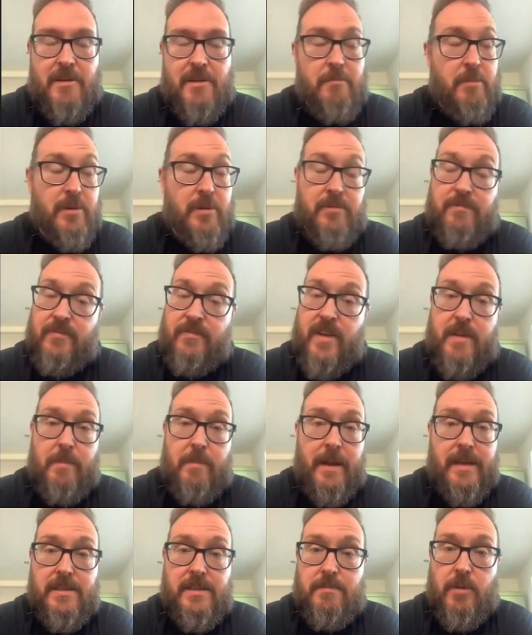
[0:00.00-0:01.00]
But fair
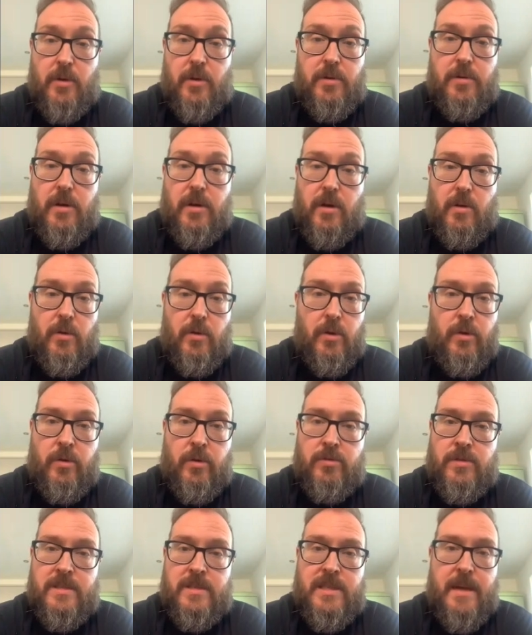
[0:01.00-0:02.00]
play to Michael Cole
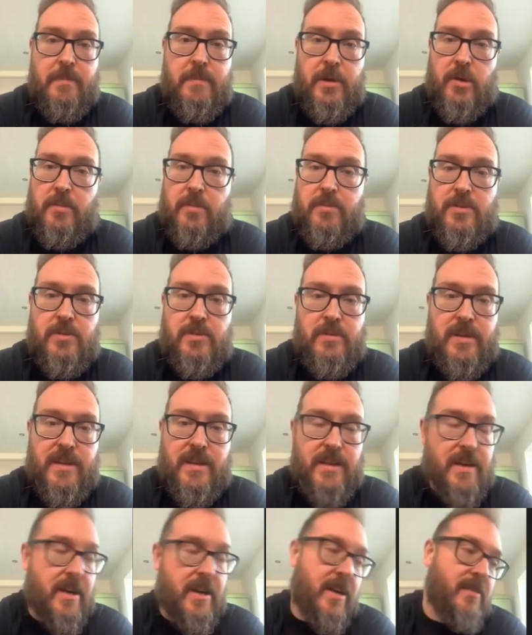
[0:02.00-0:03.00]
stepping up
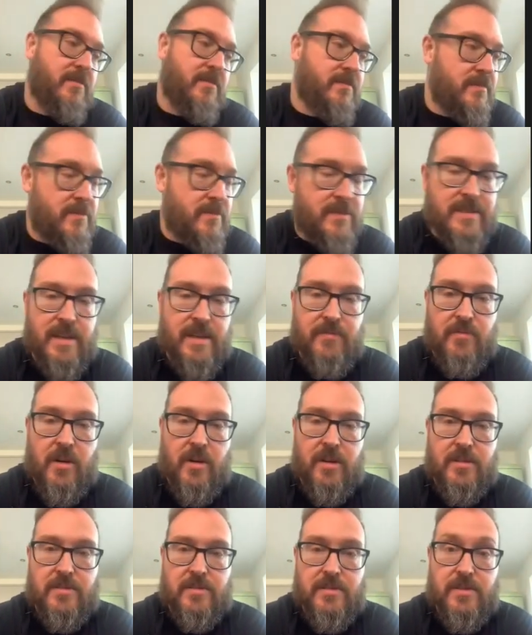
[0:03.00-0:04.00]
to Seth
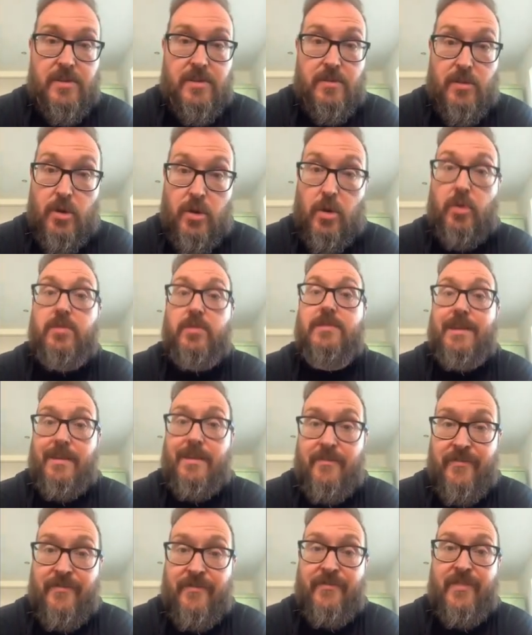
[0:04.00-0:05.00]
Rollins who looked
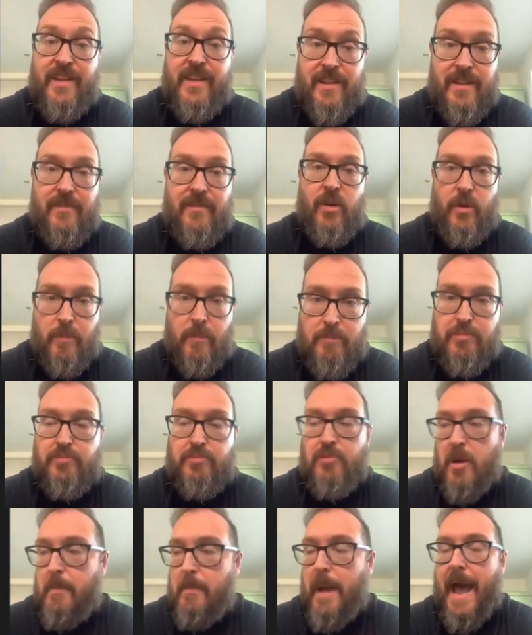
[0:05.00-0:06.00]
fit like
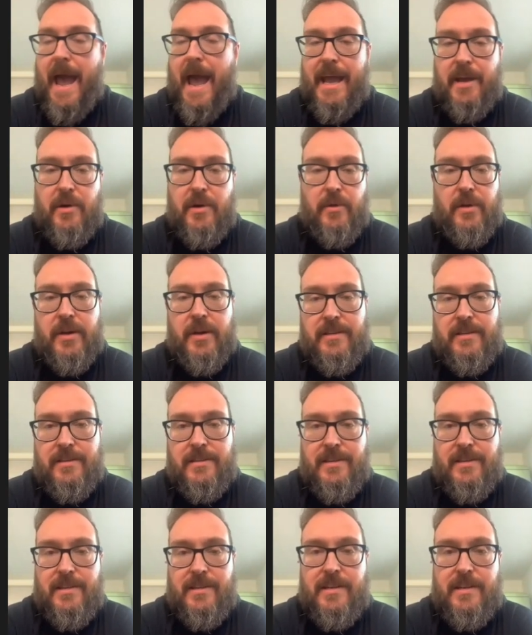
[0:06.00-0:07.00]
proper angry.
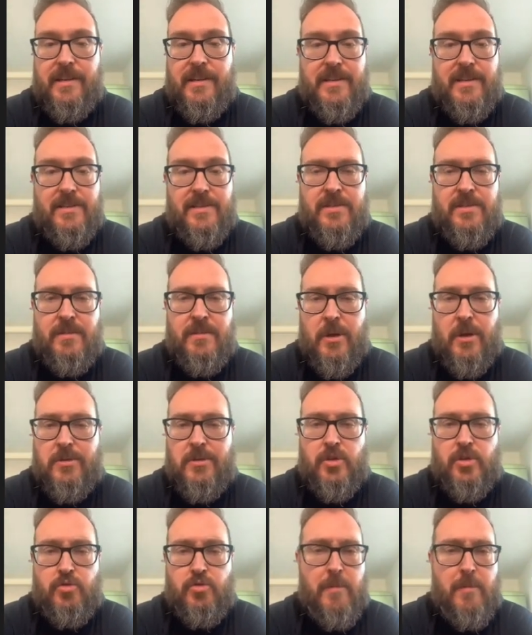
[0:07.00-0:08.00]
And then there's
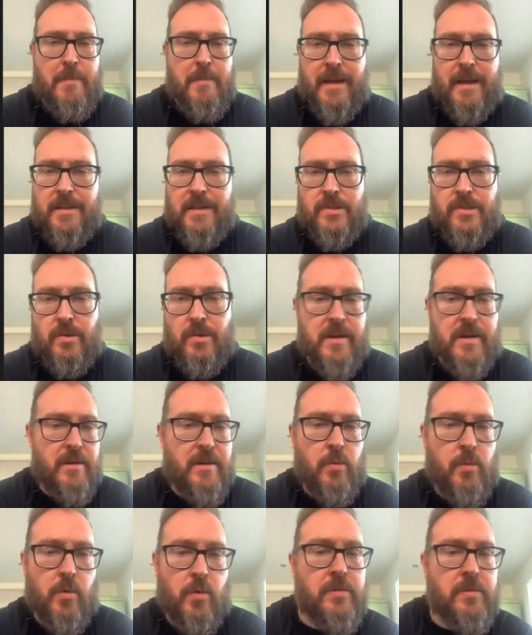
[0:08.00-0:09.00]
supposedly Drew
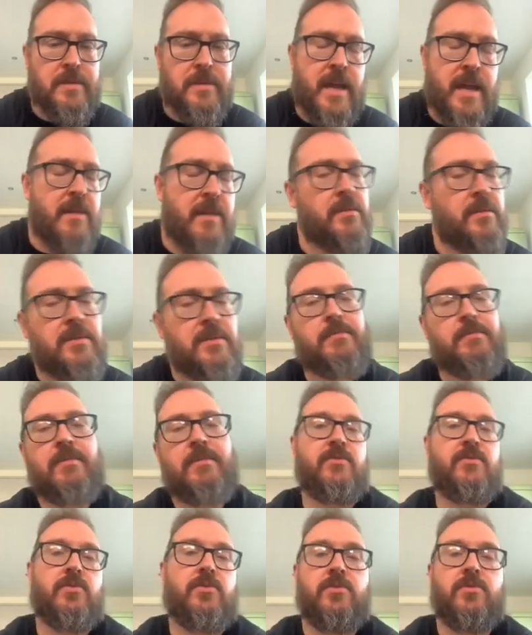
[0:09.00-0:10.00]
McIntyre walked out
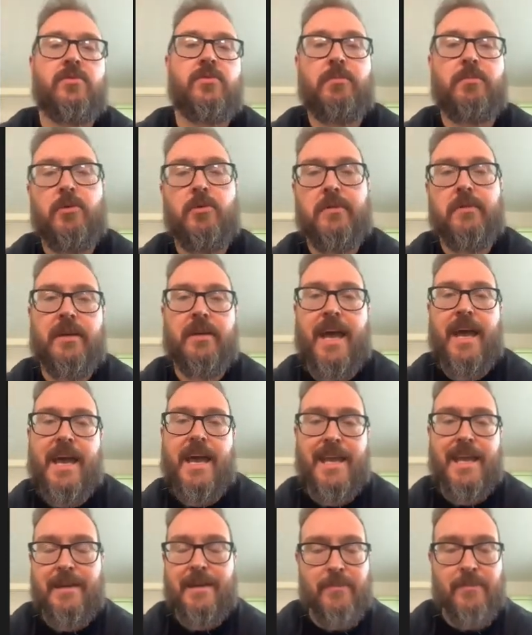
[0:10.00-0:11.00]
before Punk
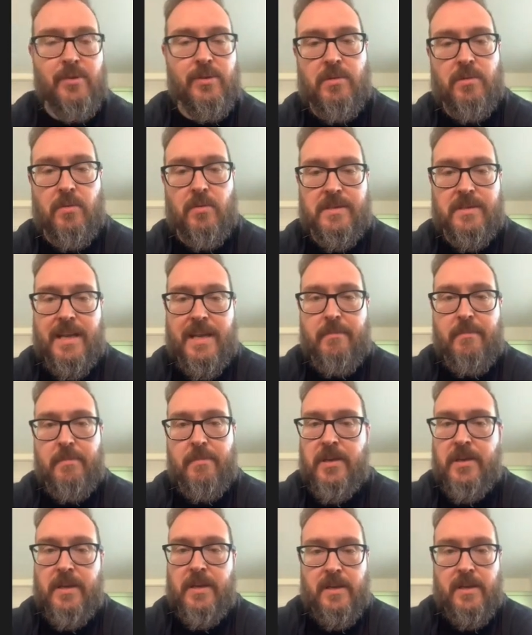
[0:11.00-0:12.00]
came because he wasn't
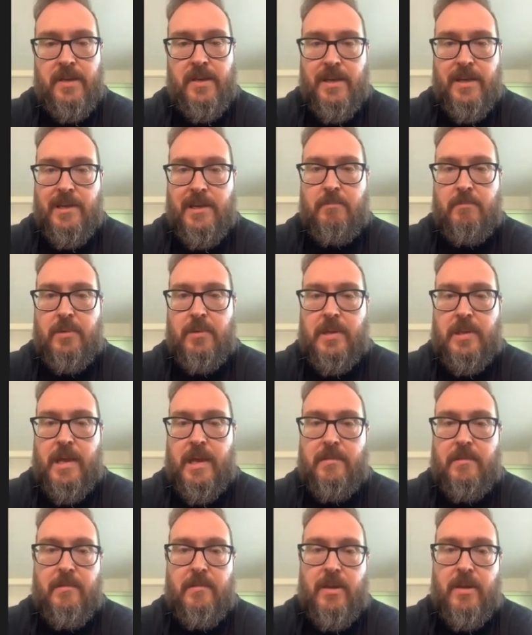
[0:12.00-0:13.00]
happy. But
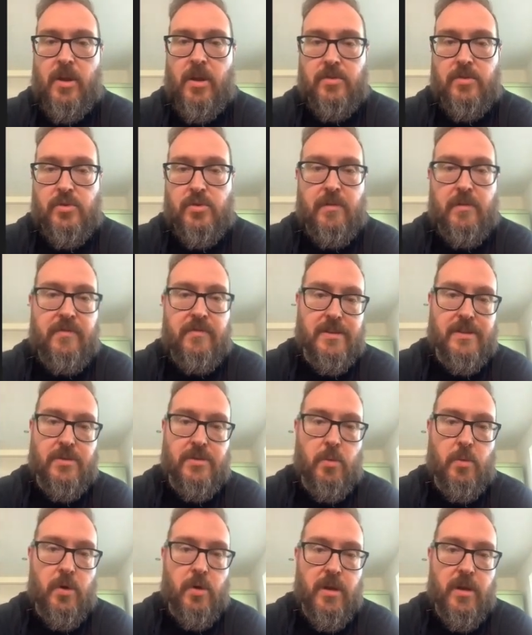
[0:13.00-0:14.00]
then they're not sure if that's a
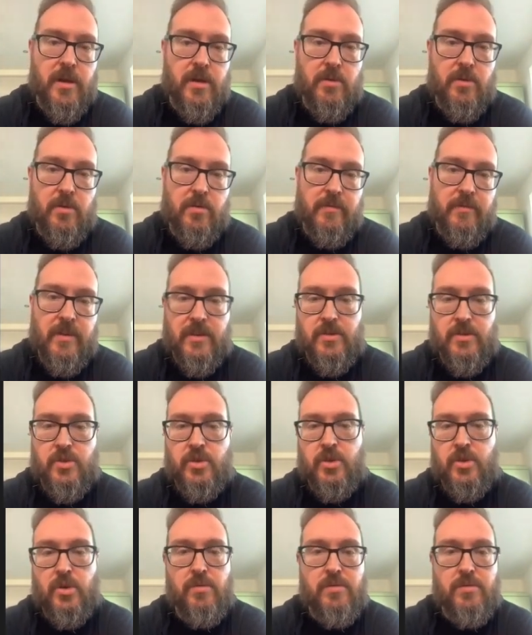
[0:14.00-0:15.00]
work or if that's a
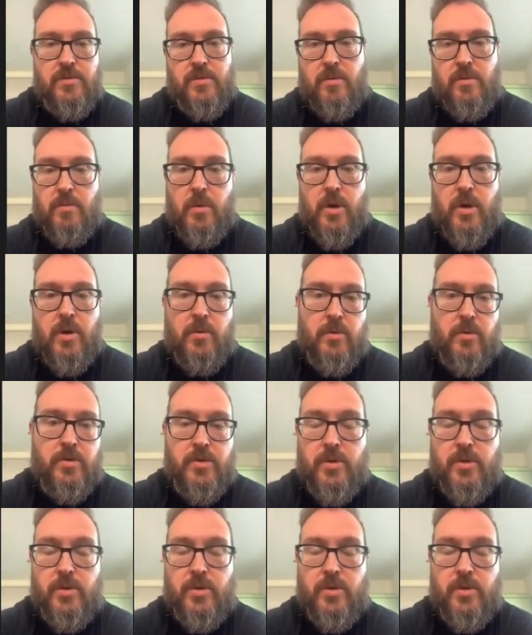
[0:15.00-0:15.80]
shoot or work.